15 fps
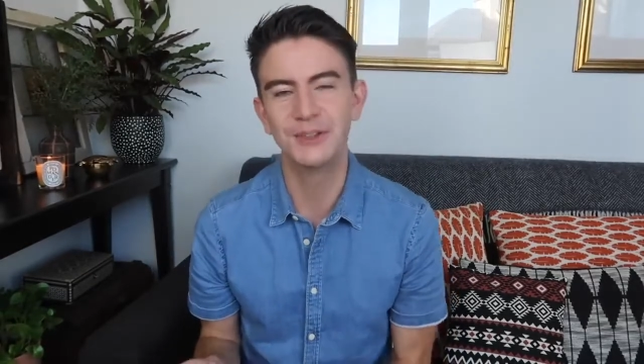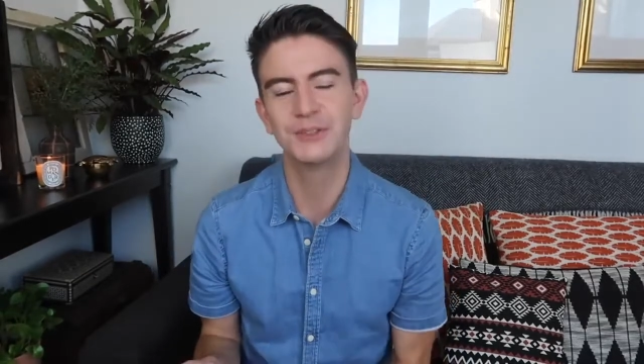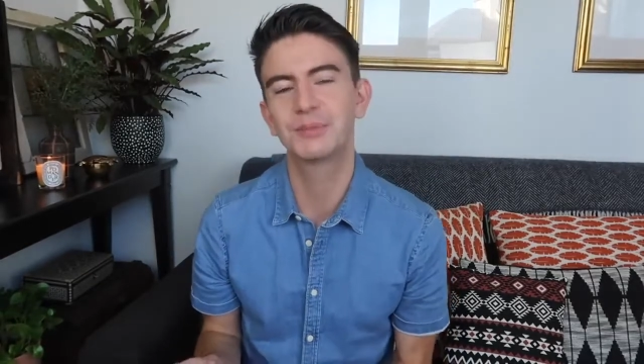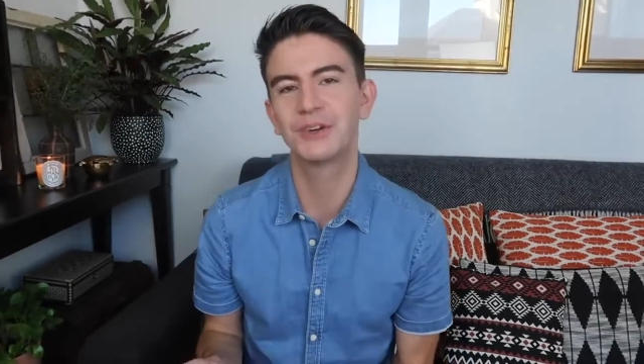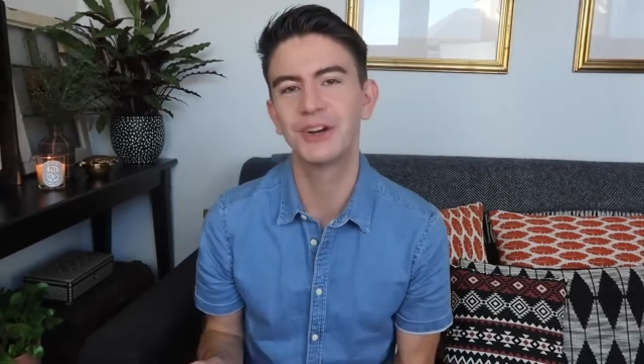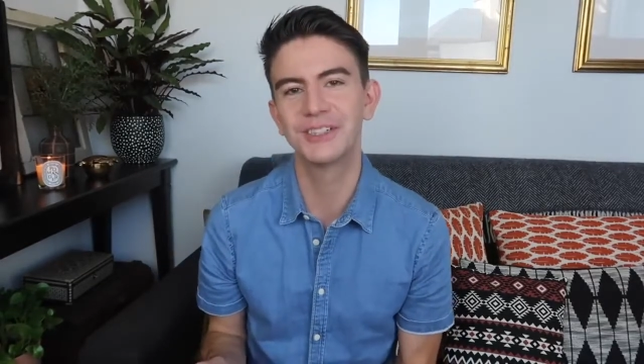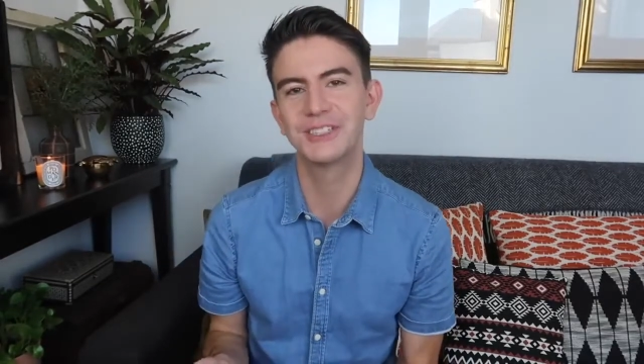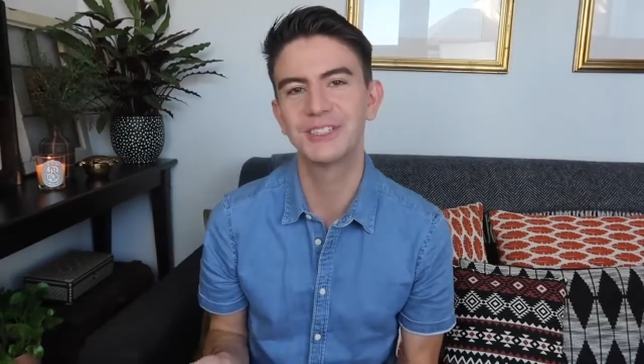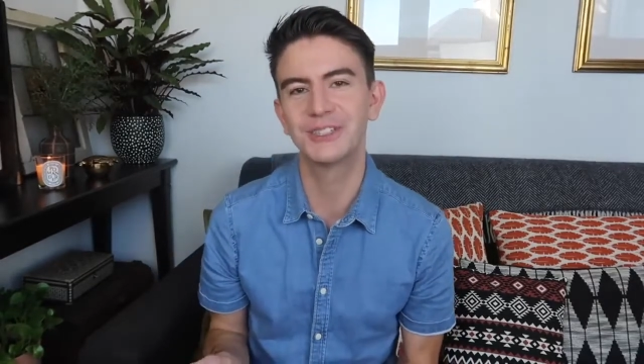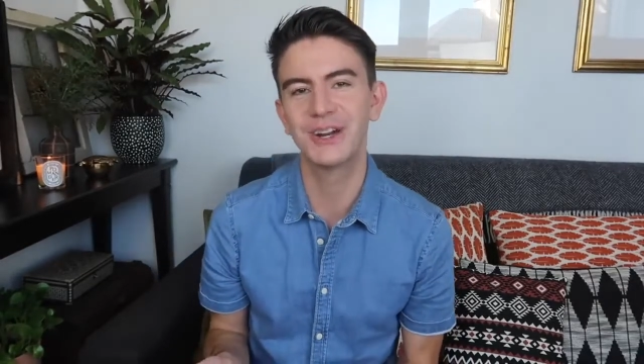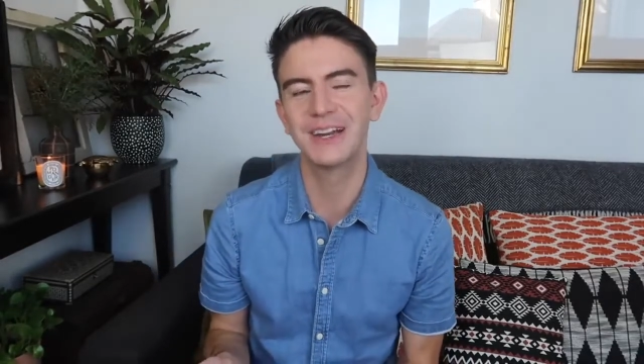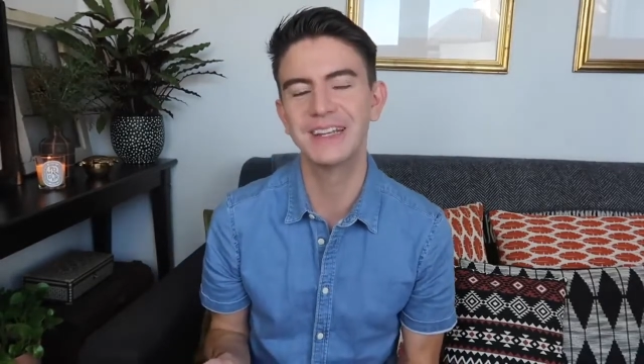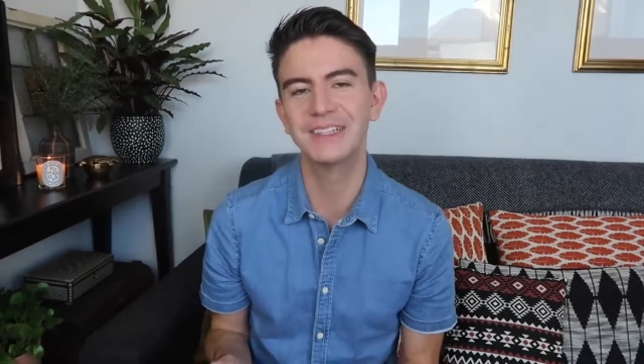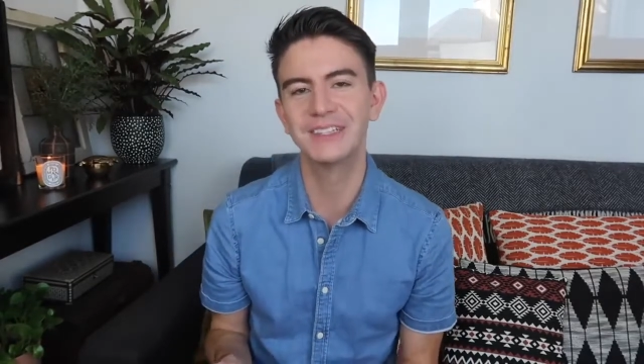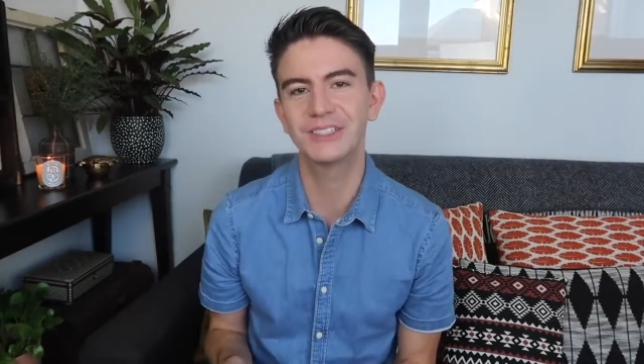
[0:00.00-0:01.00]
those Prada
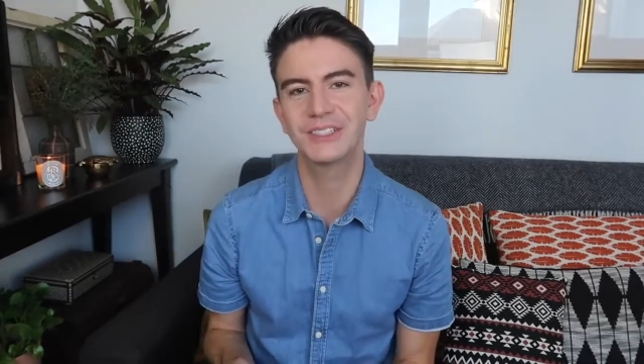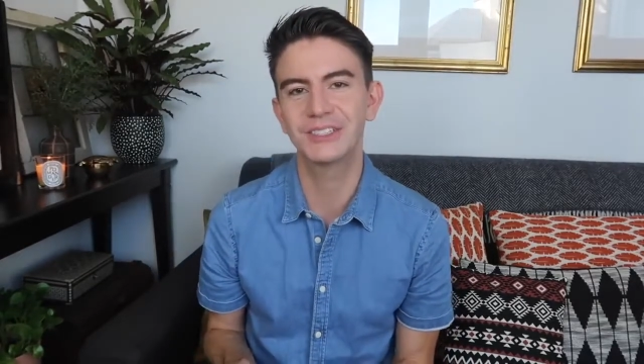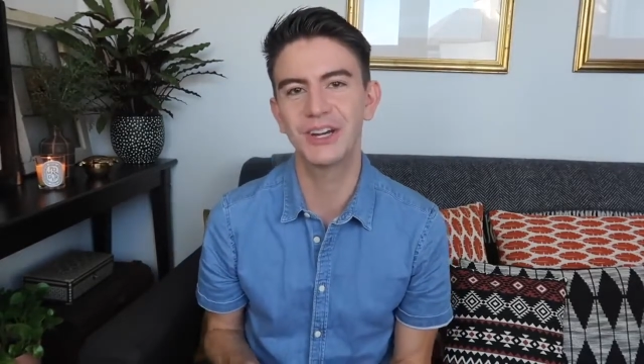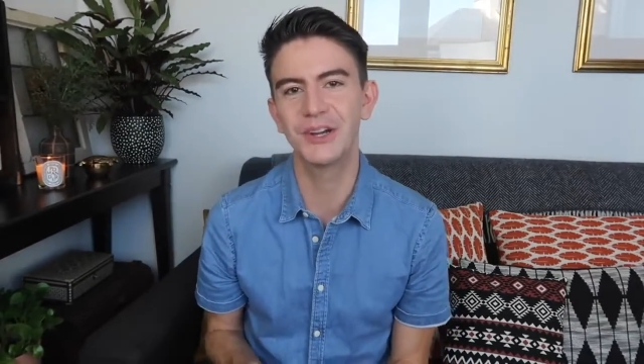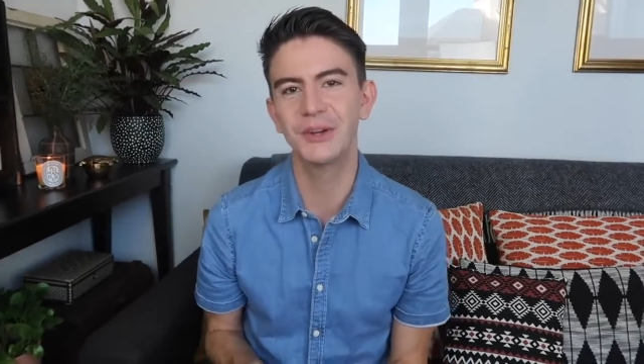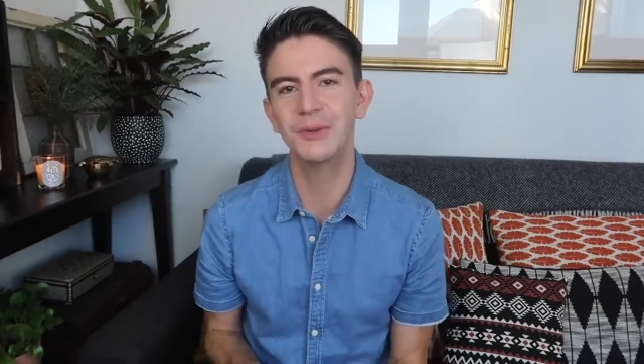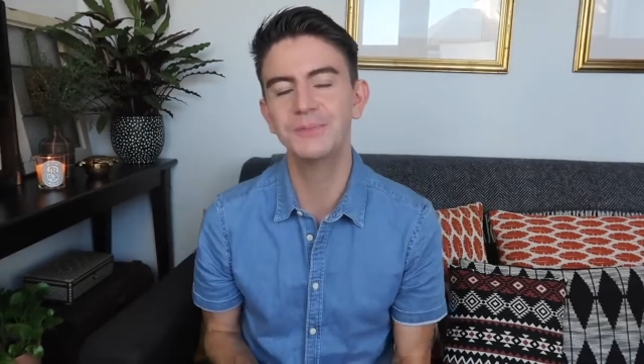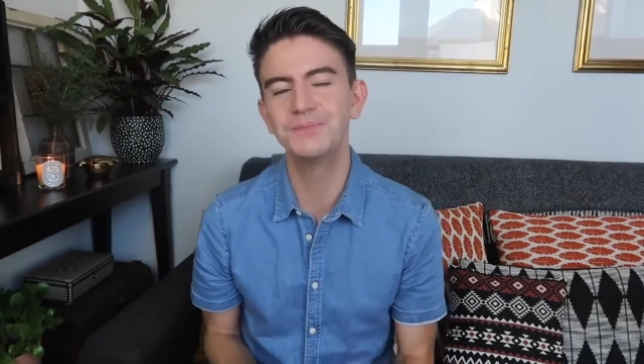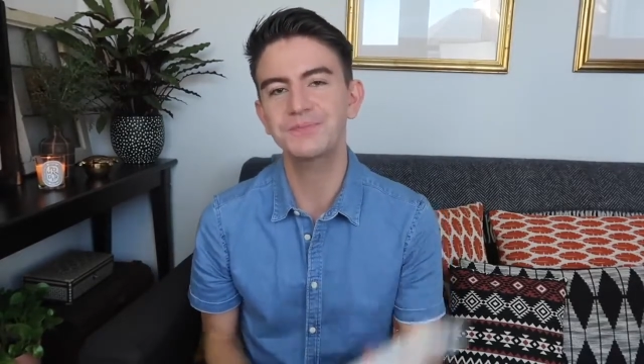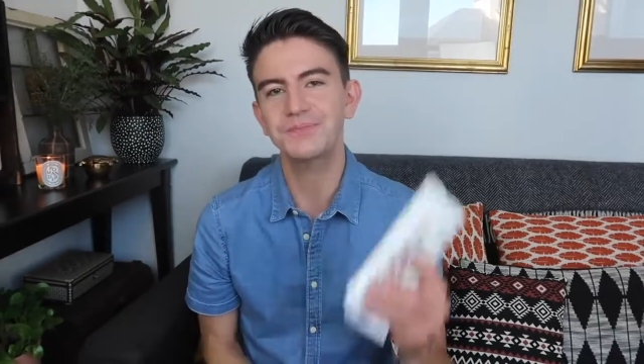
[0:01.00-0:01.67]
trainers. So